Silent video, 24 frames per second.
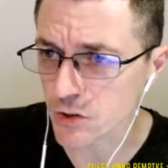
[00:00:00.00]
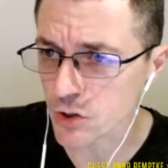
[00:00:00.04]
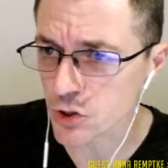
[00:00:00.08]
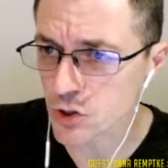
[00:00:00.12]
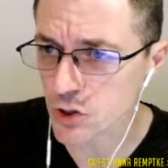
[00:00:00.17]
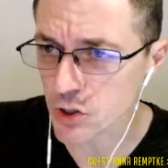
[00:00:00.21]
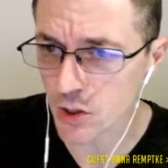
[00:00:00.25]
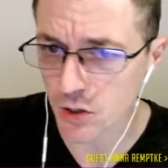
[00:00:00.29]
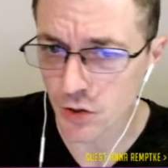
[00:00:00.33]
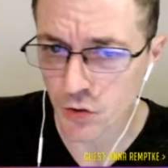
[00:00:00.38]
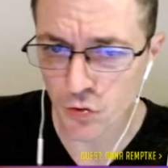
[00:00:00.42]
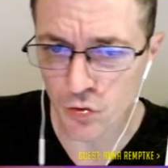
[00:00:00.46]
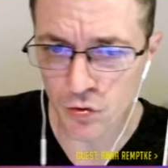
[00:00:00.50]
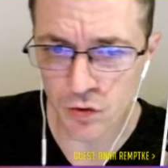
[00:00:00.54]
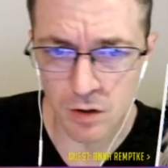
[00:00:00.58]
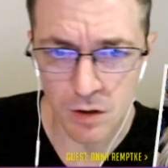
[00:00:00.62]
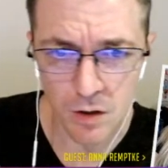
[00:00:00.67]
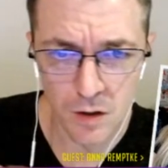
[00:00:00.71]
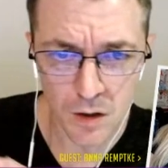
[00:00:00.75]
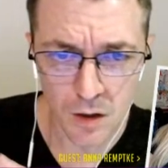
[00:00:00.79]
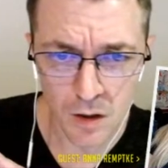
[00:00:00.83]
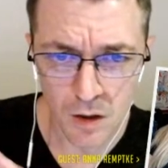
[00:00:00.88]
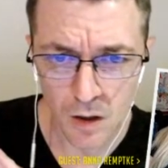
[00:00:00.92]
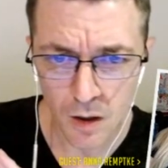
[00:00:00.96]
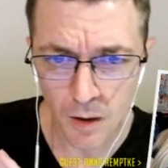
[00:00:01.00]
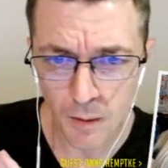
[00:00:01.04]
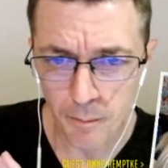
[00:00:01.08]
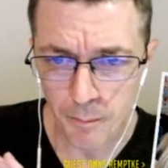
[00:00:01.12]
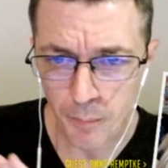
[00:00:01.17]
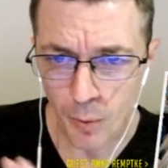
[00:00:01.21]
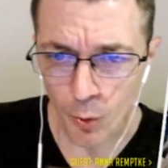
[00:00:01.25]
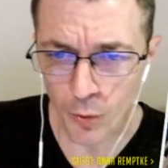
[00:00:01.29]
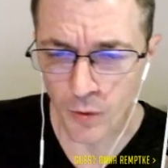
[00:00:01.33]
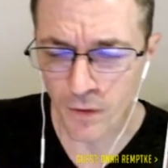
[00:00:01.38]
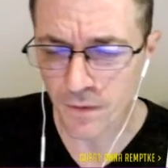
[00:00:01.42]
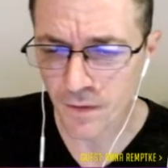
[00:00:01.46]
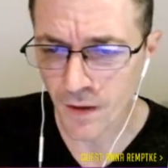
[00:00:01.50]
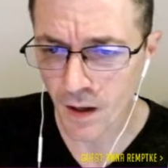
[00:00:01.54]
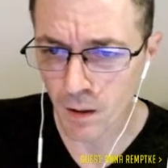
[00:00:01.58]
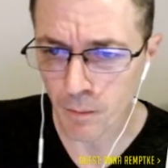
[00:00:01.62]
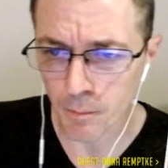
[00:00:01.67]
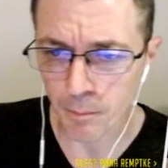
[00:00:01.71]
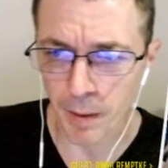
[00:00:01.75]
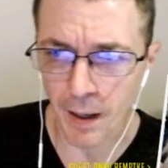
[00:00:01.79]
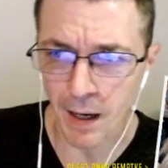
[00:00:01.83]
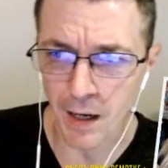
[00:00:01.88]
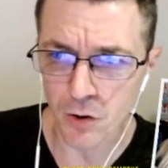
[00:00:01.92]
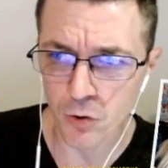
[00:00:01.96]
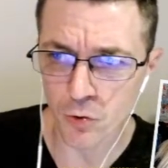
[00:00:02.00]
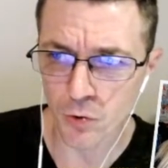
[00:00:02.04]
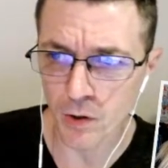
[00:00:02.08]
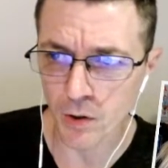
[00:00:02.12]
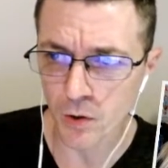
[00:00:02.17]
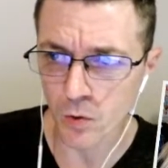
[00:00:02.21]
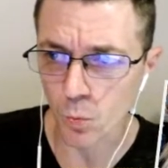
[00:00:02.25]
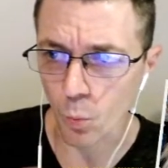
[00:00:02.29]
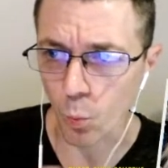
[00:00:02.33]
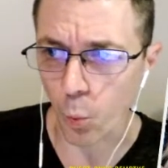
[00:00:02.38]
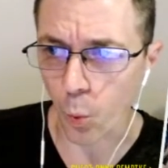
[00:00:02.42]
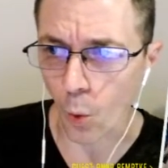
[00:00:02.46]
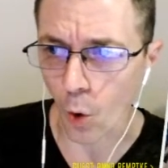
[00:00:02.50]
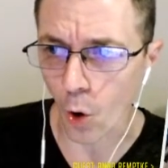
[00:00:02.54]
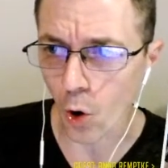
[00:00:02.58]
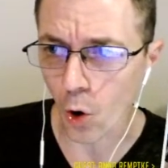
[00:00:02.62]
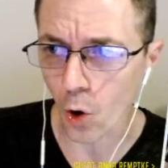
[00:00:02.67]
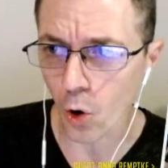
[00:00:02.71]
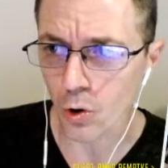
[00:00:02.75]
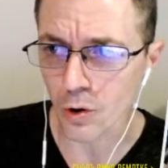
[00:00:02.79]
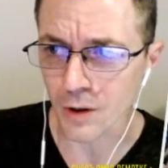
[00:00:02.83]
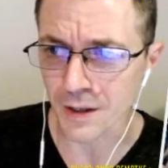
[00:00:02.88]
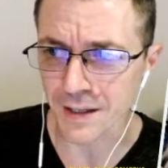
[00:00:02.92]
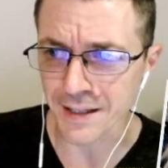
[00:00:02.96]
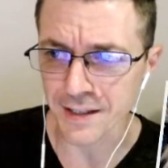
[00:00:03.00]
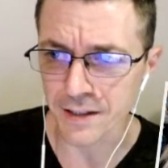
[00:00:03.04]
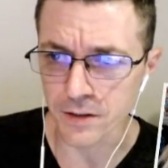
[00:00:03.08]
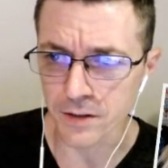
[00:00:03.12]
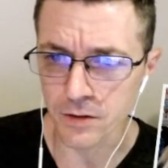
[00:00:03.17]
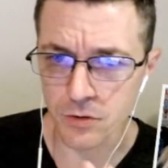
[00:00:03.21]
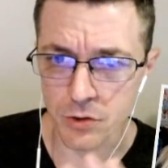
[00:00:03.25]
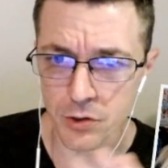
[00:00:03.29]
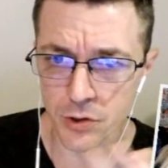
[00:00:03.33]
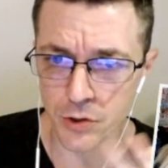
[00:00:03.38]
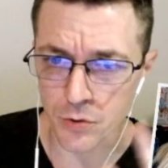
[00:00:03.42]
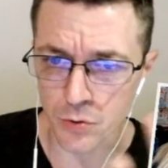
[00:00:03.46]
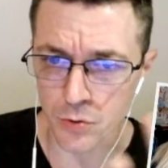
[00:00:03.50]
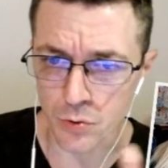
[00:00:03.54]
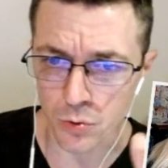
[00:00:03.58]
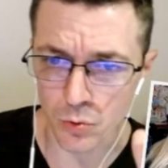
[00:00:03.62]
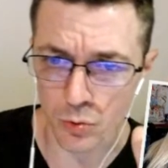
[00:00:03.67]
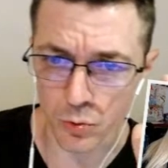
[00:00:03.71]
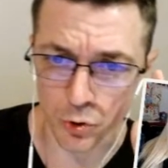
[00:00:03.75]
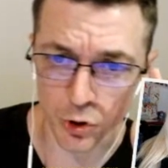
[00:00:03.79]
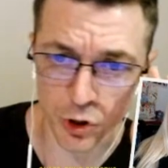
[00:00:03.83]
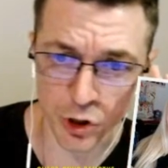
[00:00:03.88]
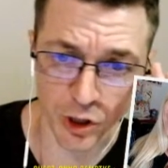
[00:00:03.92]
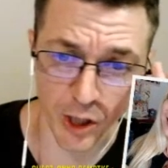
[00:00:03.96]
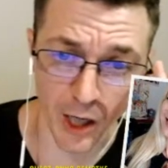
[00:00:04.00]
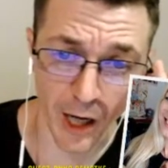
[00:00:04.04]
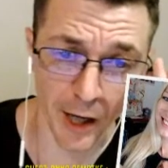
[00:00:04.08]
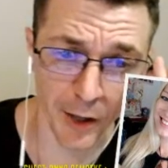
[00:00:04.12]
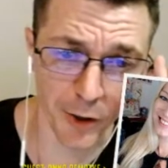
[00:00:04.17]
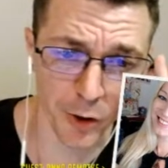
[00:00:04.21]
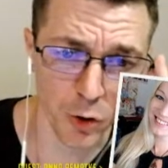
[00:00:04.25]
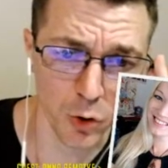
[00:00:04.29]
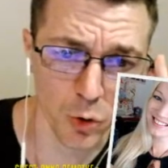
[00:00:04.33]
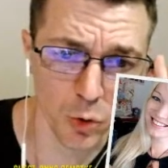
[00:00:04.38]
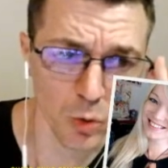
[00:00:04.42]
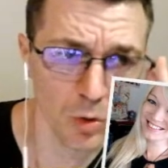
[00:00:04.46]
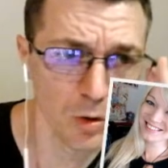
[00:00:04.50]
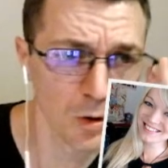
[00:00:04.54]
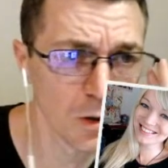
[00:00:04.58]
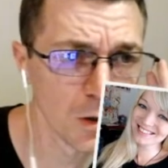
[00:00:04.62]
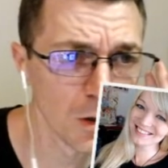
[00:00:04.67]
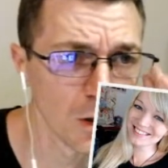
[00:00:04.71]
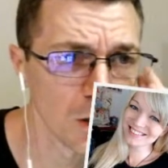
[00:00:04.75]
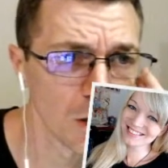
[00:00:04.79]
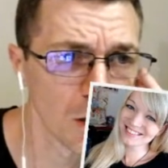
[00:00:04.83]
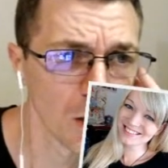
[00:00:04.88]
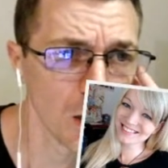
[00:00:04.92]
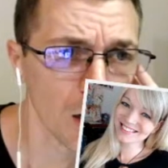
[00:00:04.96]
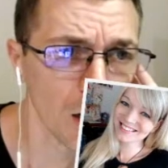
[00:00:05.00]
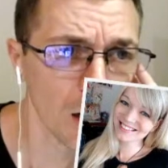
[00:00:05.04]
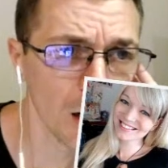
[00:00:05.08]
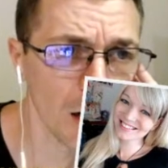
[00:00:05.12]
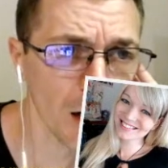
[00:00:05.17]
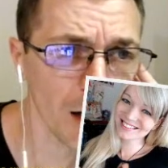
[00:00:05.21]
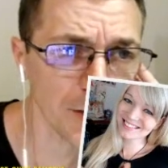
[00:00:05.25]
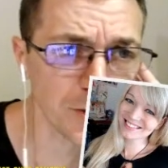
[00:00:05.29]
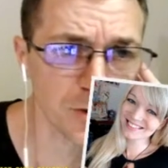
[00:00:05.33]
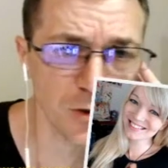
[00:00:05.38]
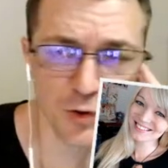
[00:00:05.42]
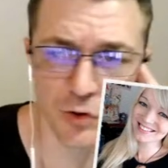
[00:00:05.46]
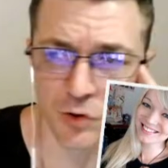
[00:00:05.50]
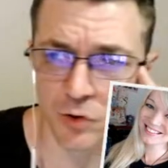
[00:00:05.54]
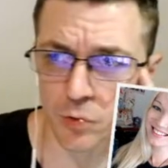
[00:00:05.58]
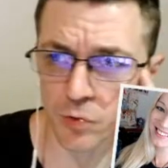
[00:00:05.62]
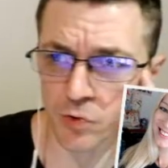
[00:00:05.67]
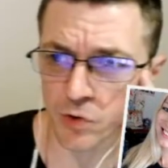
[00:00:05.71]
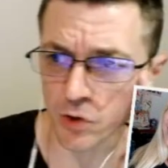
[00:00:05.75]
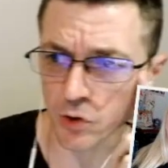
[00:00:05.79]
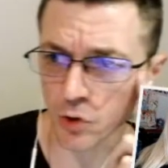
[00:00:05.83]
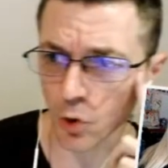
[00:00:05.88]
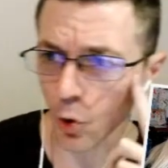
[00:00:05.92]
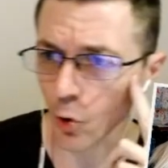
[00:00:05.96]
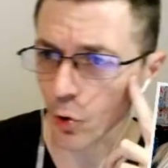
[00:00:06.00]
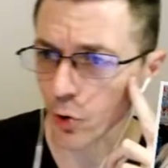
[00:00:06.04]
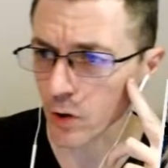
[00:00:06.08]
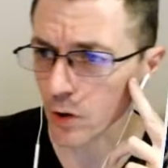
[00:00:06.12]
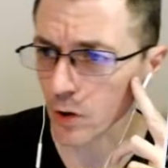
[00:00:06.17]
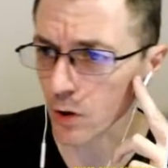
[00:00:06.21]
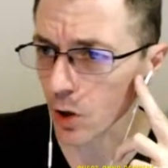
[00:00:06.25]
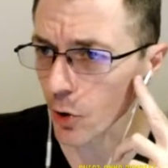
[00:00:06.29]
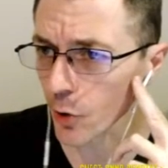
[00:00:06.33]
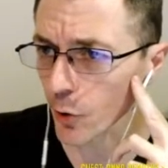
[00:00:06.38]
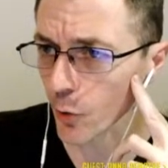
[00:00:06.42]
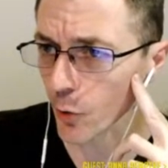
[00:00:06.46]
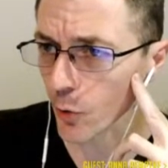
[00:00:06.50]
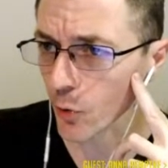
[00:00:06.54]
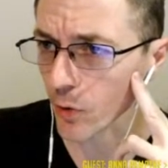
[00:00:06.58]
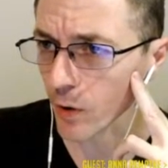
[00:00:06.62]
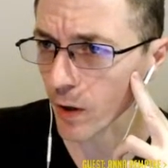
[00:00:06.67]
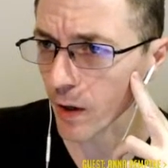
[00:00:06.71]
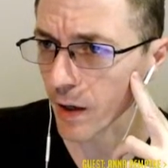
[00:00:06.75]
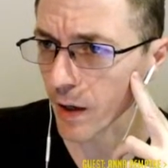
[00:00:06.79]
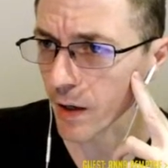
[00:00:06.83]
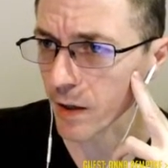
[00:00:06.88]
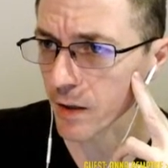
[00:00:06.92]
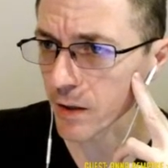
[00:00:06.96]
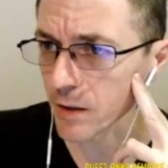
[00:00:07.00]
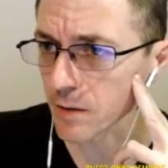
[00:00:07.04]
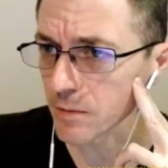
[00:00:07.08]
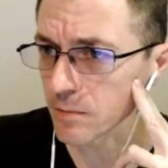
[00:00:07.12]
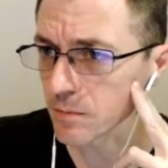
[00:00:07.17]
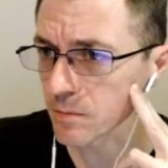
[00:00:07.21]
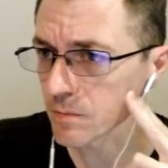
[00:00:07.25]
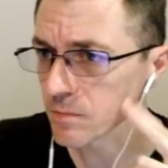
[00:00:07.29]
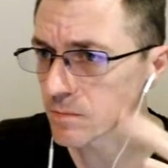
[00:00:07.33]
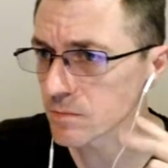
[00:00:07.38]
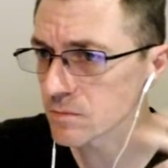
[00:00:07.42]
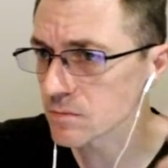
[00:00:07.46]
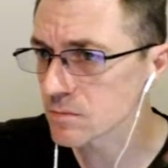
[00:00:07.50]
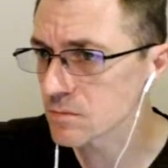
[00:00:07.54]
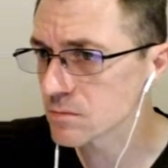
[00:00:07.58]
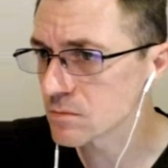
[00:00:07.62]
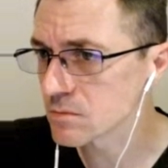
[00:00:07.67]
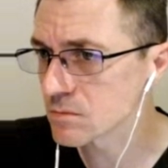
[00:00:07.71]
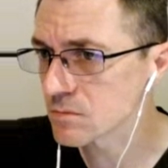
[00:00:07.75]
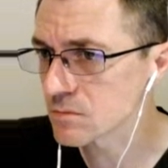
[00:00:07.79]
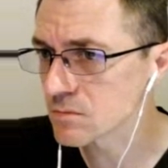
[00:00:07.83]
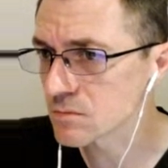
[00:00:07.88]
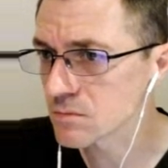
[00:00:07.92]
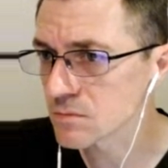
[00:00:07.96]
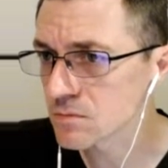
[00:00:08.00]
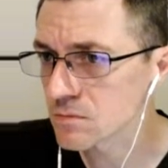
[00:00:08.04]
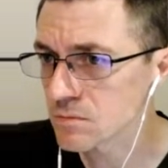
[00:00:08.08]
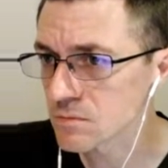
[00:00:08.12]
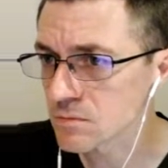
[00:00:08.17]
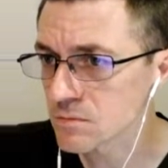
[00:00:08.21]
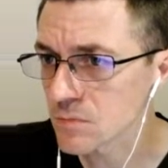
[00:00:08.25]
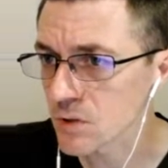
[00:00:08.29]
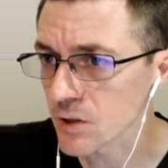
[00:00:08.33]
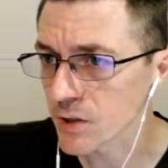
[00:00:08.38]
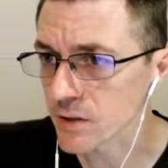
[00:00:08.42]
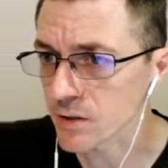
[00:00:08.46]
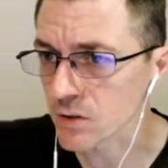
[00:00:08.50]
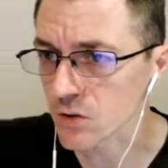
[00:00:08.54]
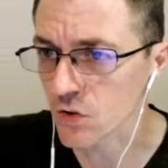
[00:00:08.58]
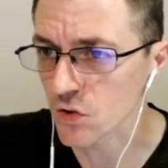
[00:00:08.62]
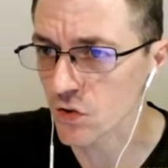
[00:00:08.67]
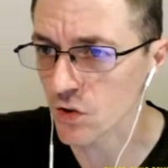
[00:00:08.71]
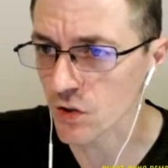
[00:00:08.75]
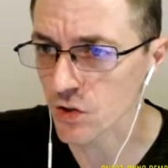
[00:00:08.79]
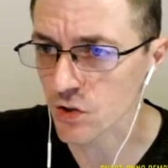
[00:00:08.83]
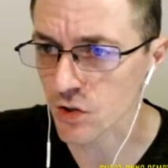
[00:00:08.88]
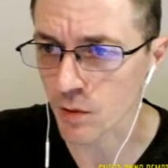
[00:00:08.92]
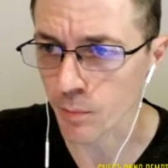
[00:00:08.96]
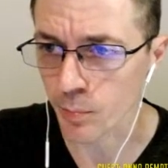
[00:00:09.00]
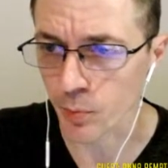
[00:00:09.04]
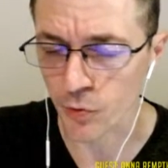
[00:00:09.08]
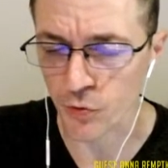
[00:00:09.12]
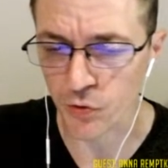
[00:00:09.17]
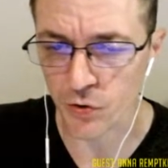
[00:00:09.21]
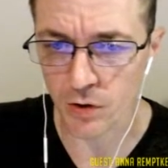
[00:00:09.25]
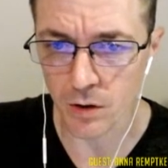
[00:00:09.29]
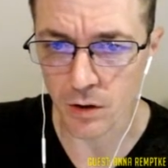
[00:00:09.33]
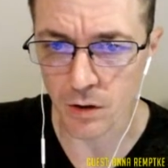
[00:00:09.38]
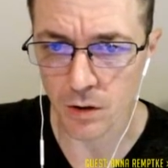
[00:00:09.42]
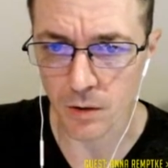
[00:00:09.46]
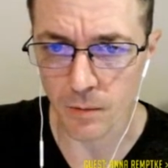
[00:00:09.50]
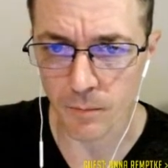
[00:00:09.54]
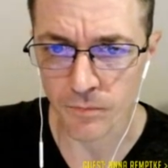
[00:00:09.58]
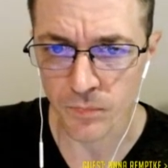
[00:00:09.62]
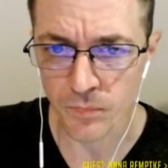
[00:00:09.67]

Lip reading: just putting that background wall into shadow. I just use a darken layer at like 60%